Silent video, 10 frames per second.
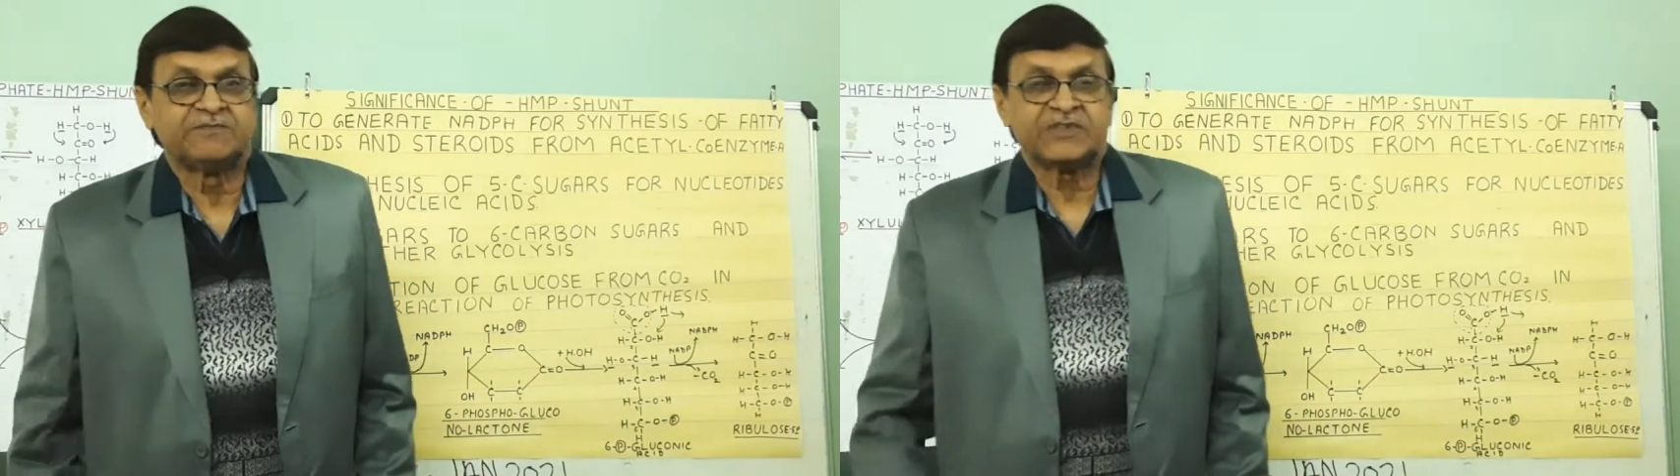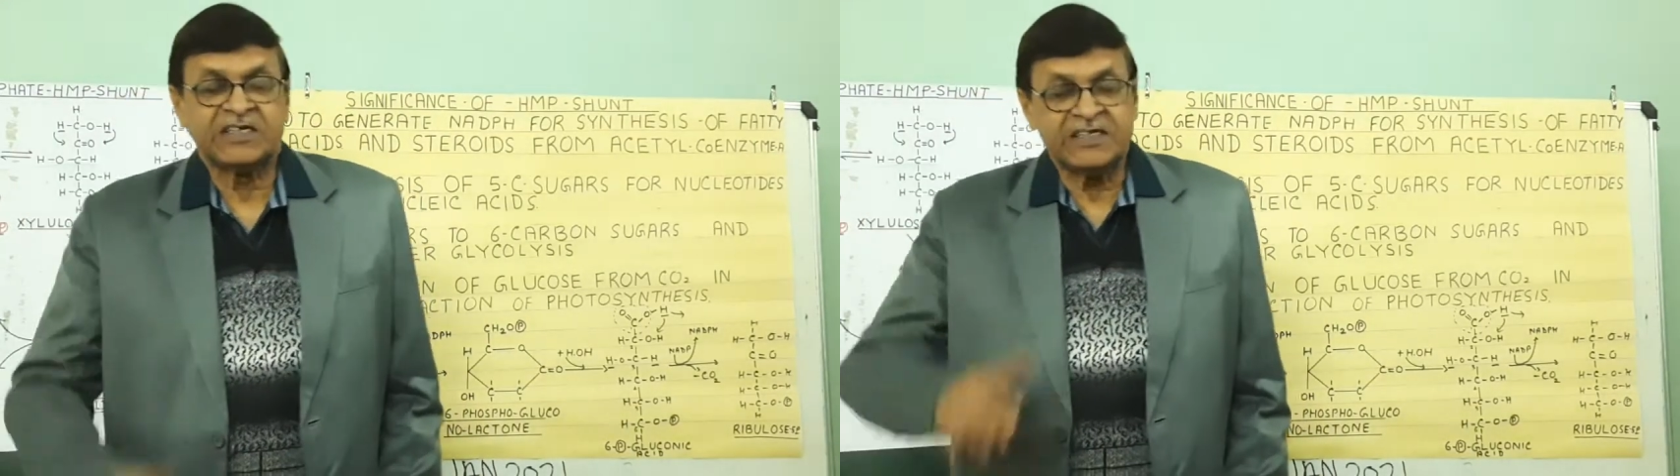
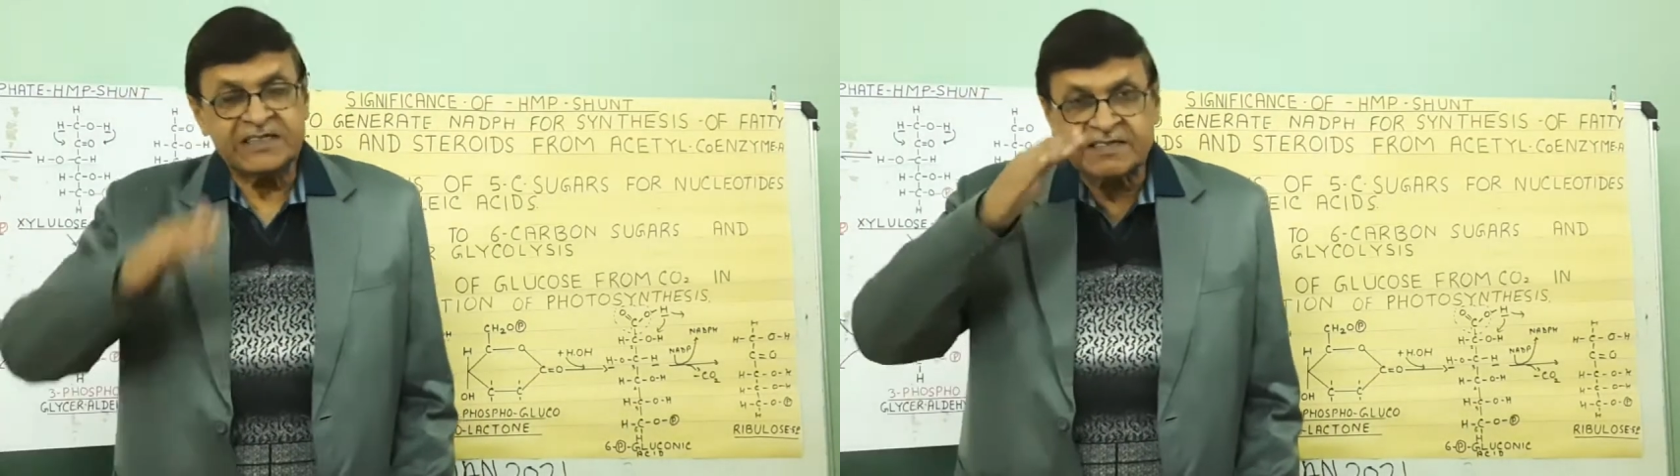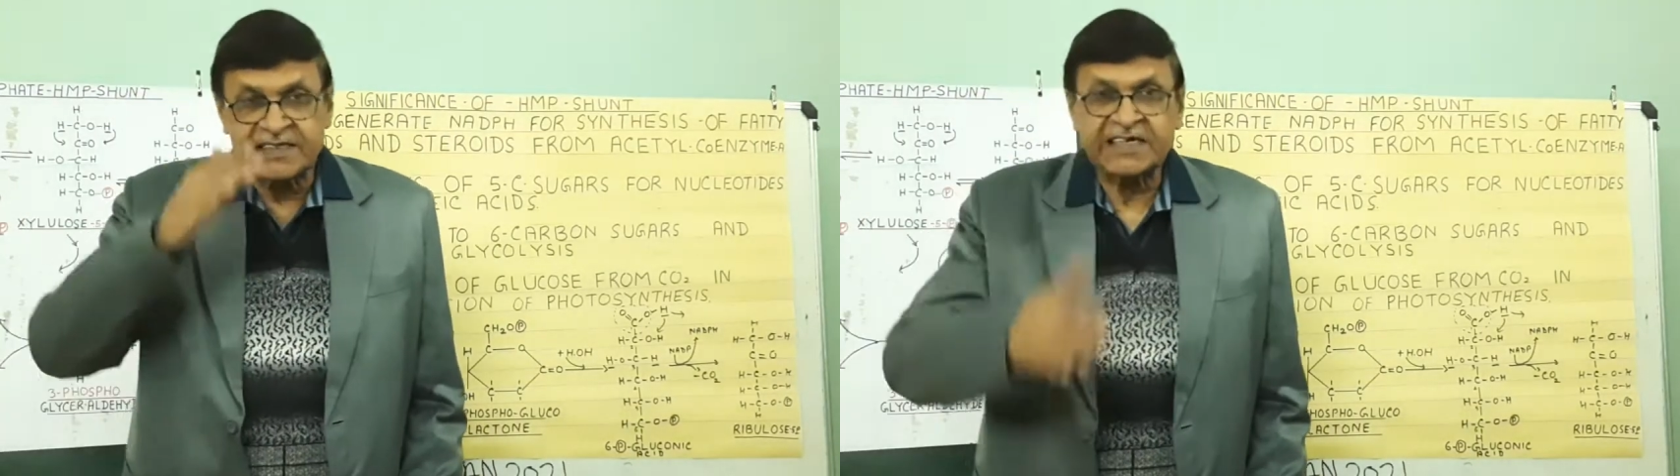That in the
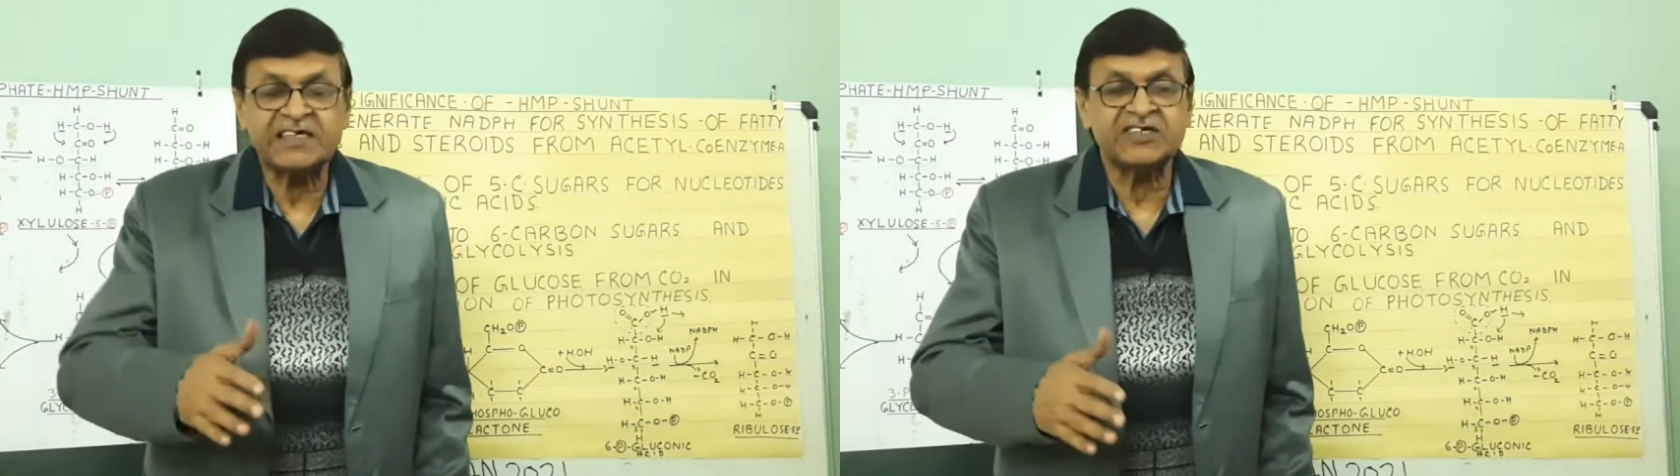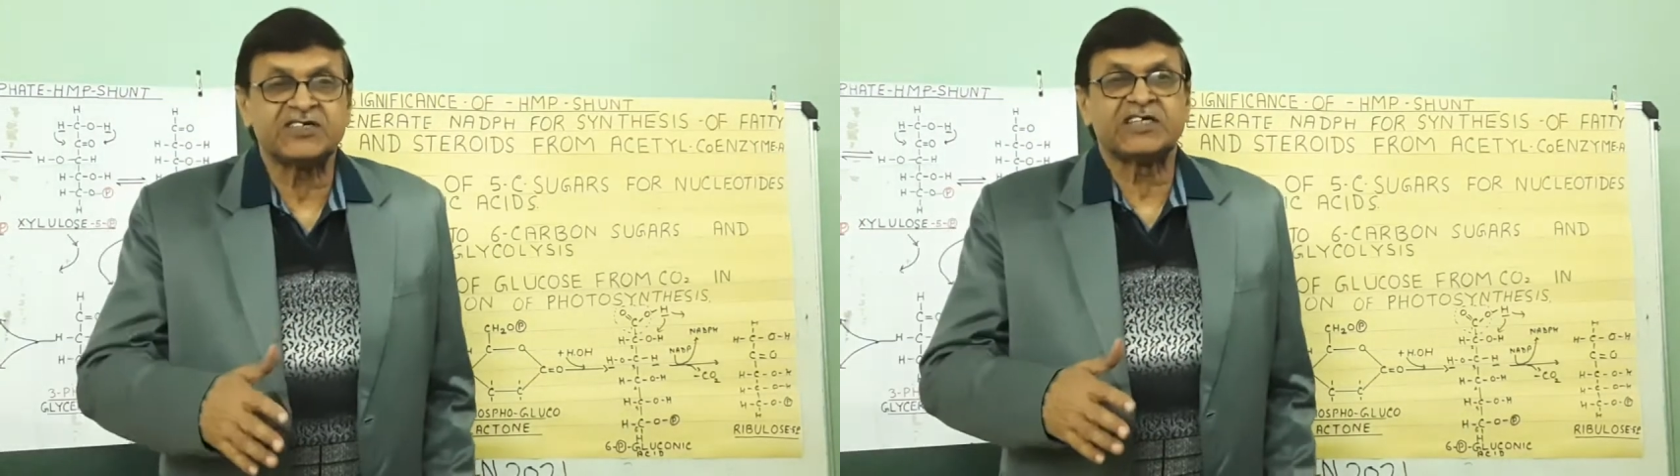
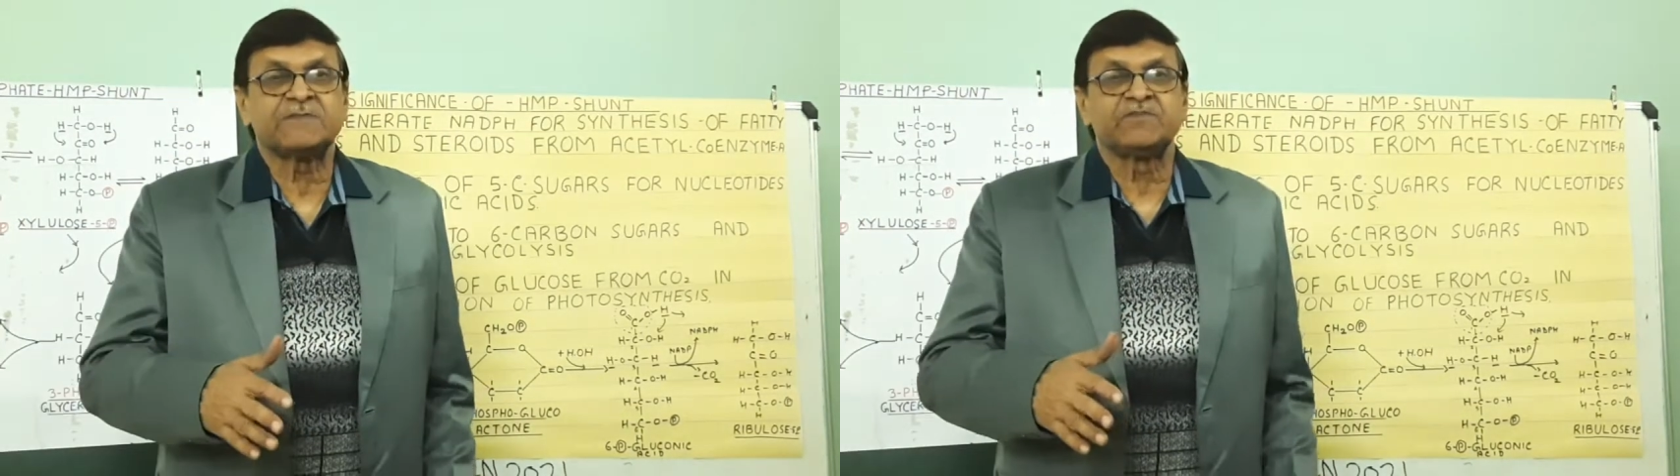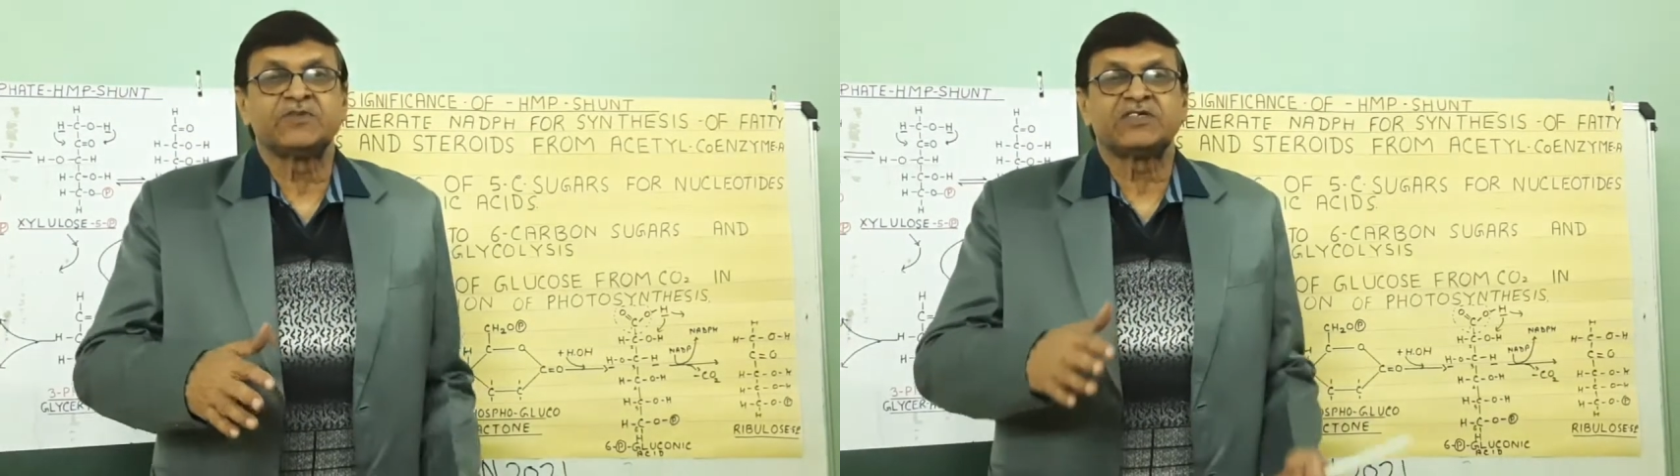second step